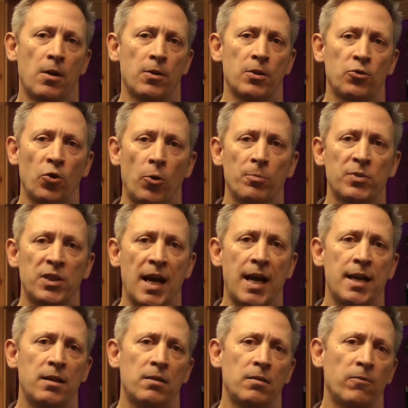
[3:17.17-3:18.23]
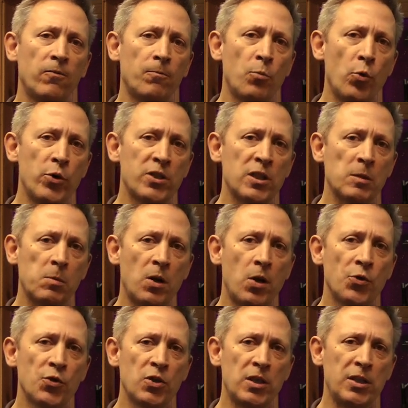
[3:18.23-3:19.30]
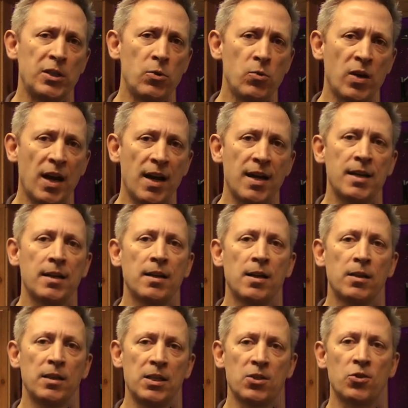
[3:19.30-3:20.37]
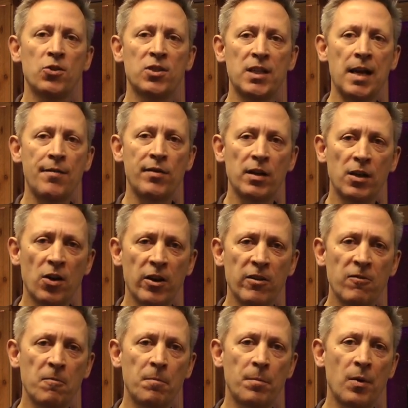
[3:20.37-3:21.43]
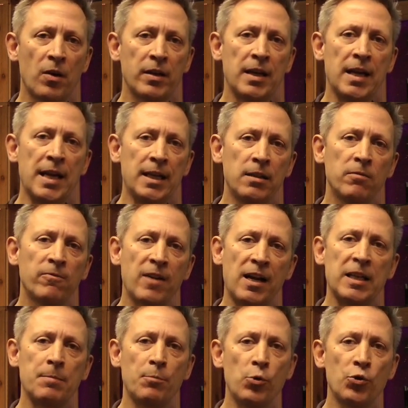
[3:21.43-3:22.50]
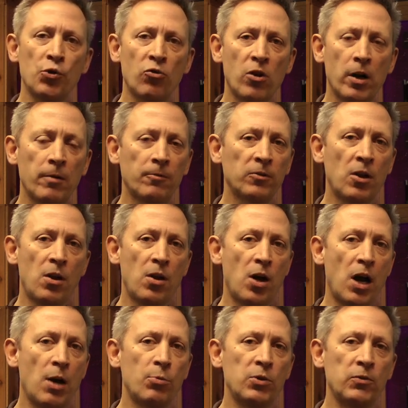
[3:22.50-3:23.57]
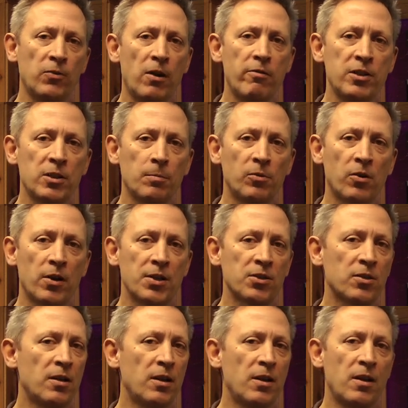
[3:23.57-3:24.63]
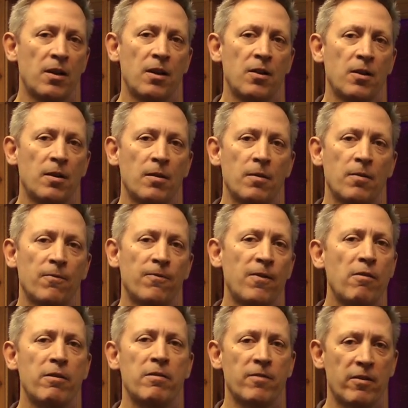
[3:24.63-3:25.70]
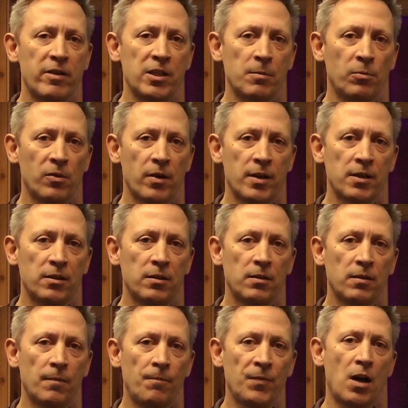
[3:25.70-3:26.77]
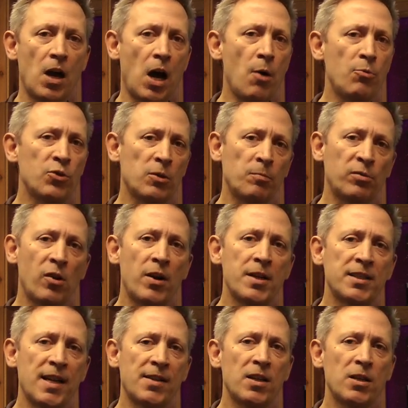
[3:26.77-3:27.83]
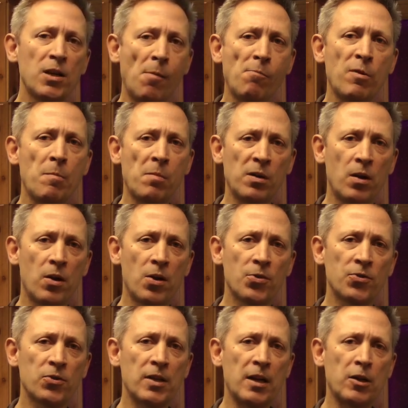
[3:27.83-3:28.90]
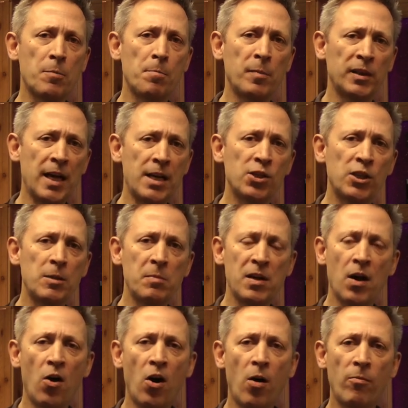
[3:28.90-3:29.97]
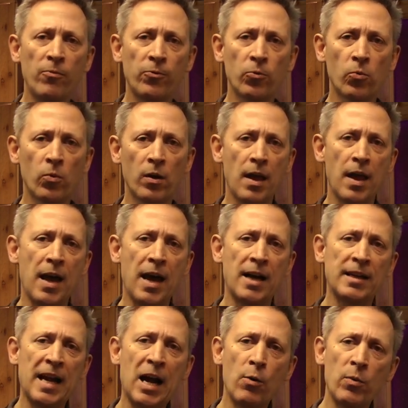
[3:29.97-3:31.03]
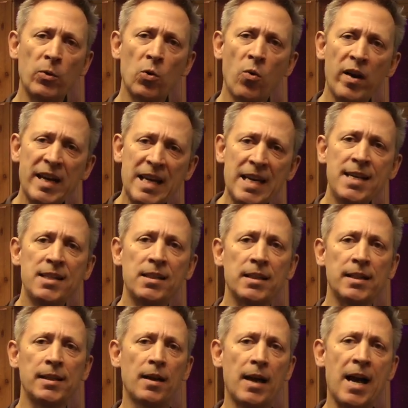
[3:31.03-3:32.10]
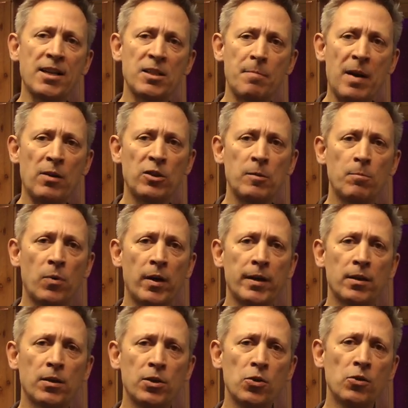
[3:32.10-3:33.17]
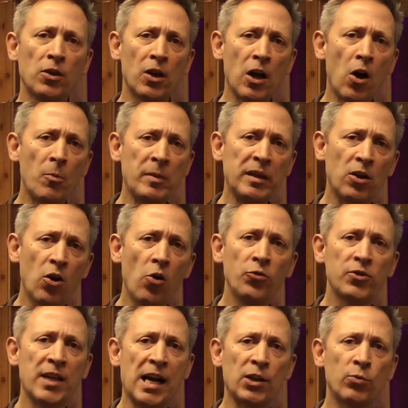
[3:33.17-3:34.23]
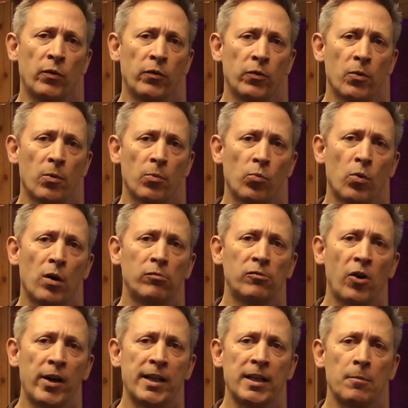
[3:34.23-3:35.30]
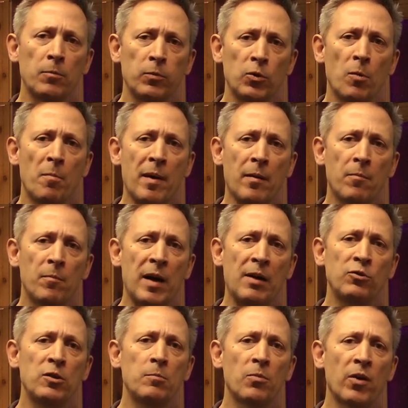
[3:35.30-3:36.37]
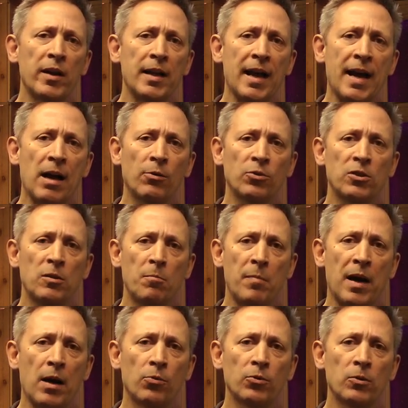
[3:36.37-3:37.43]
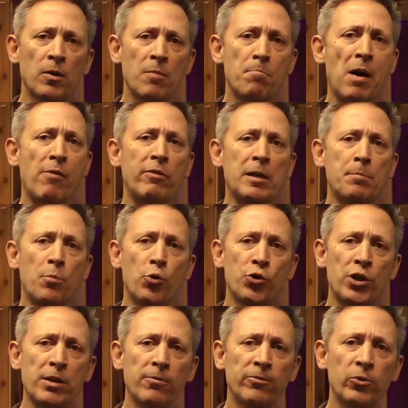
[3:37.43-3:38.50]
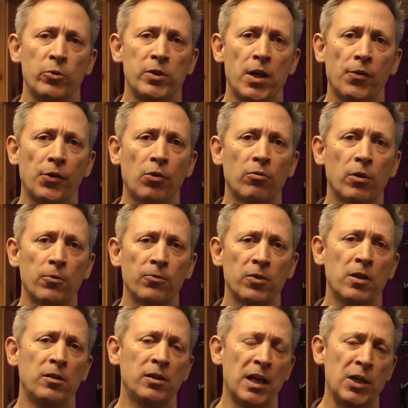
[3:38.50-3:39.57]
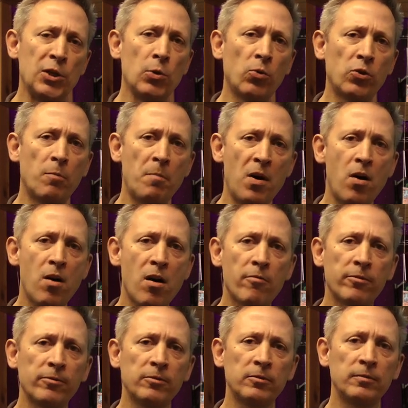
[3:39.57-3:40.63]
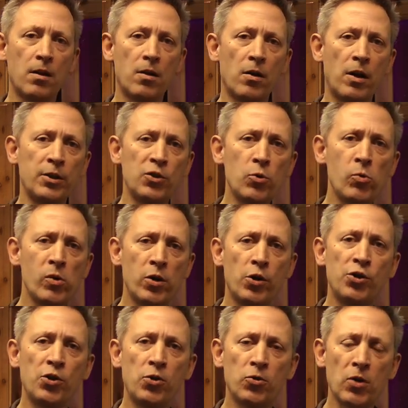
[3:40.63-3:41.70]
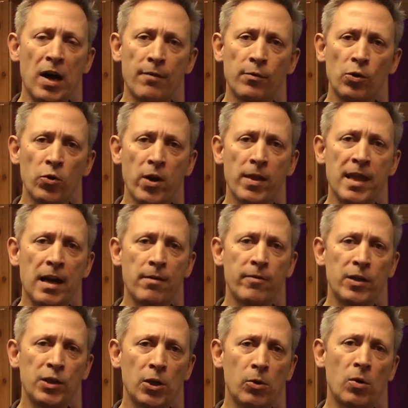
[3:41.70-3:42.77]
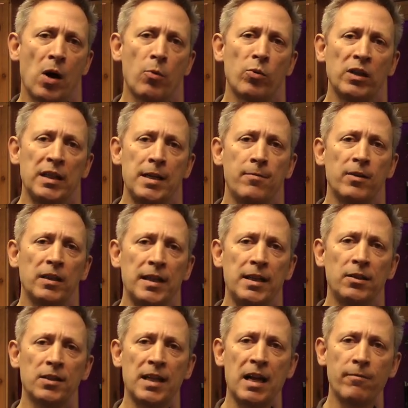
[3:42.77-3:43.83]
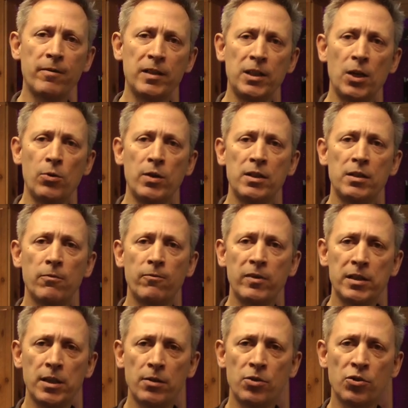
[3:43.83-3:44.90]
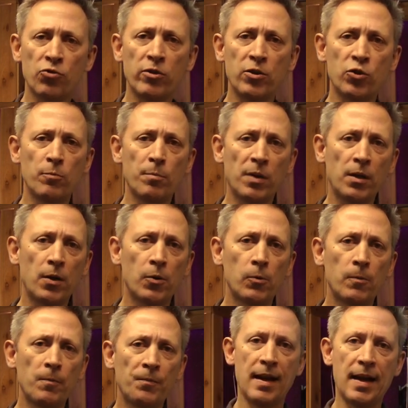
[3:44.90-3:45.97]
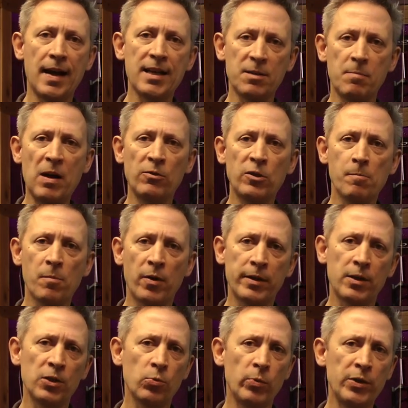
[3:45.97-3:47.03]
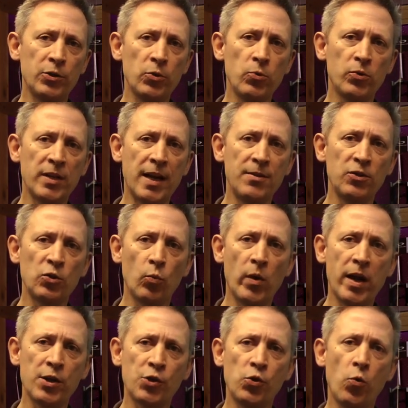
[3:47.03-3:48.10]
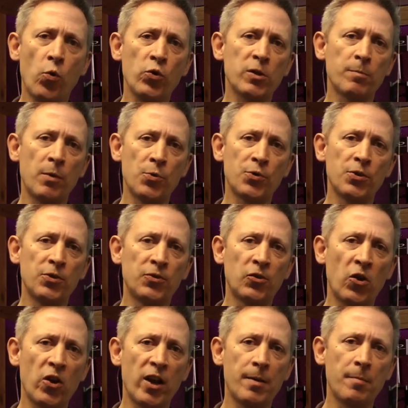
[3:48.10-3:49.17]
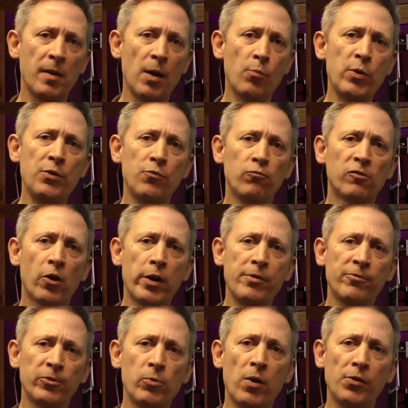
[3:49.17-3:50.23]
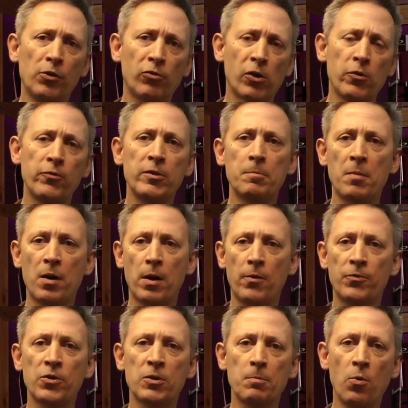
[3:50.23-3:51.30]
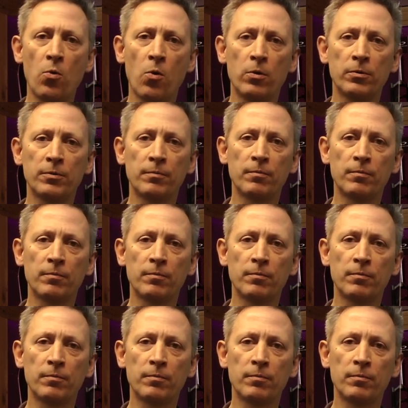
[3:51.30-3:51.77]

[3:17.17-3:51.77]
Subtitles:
the top 10 poisonous plants in the UK, this could save your life, by Hidden Valley Bushcraft, I was very surprised. Very, very surprised. I was surprised at the number of plants that can potentially be harmful and how quite easily, as a mountain biker, you can come in contact with them while riding your mountain bike out and about, merrily pushing through the undergrowth to continue on a path. I do urge you to have a look at that video. I will leave a link to that video in the video description below. As mountain bikers, we do tend to wear shorts most of the time and we ride through undergrowth as part of the sport.